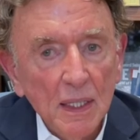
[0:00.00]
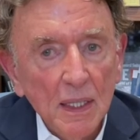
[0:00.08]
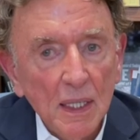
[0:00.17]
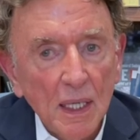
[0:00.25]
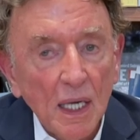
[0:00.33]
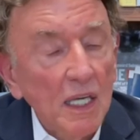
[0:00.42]

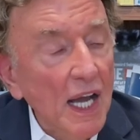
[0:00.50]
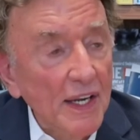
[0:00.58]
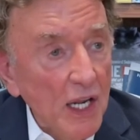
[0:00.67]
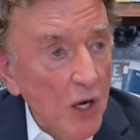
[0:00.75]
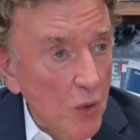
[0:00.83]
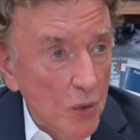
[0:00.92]
a
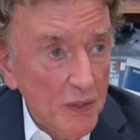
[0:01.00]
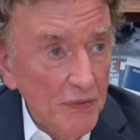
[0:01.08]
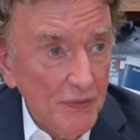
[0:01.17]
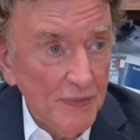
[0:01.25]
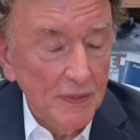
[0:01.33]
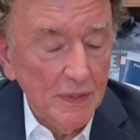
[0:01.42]
cutting
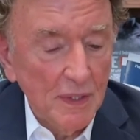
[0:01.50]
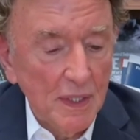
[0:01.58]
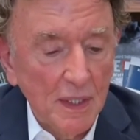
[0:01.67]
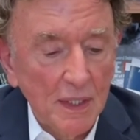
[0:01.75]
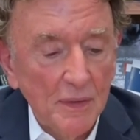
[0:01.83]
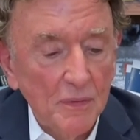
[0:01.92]
horse,
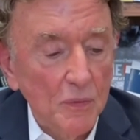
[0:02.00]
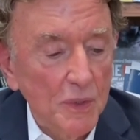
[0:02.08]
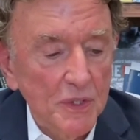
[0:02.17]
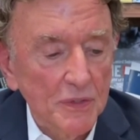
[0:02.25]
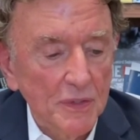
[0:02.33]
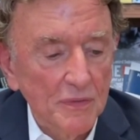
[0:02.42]
uh,
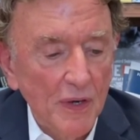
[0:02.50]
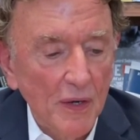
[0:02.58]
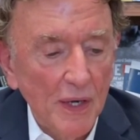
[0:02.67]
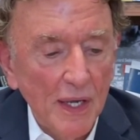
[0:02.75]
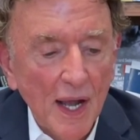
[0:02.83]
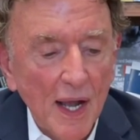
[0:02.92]
which is a
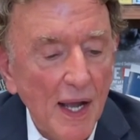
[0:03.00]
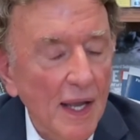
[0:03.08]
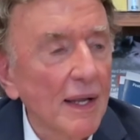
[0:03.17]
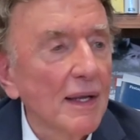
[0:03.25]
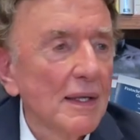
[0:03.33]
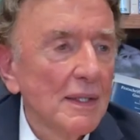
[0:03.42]
very
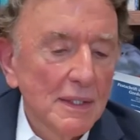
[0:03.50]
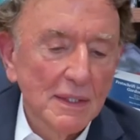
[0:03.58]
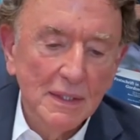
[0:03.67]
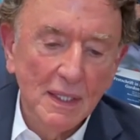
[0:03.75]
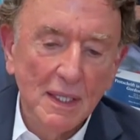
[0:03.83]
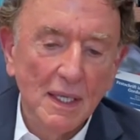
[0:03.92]
high
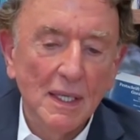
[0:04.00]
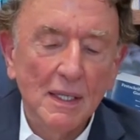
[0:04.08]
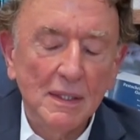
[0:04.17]
uh,